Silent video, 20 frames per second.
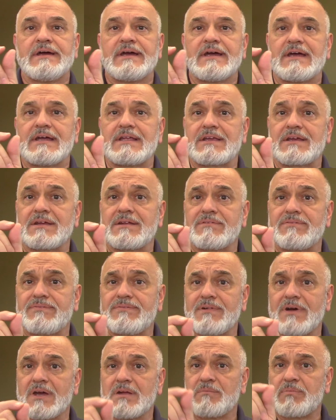And you're going to
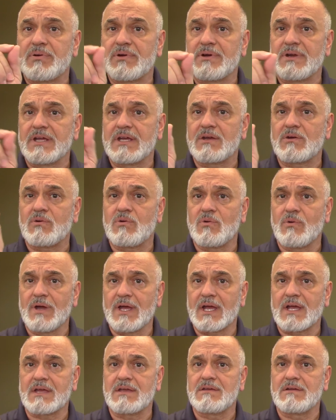find pretty
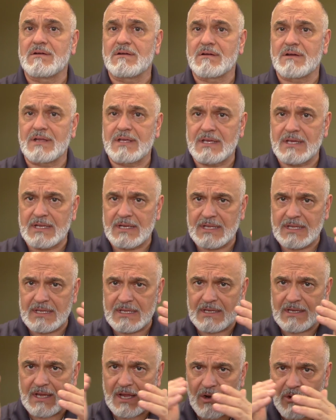quick you're
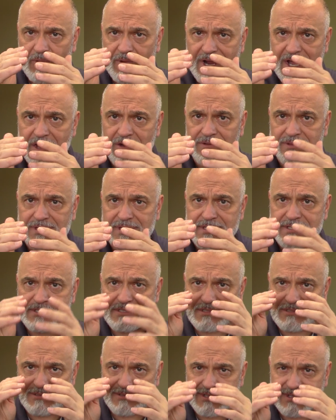getting around
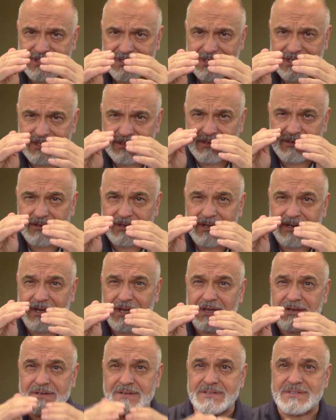this, you're getting, you're going to
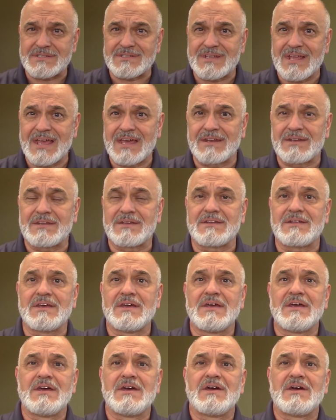understand it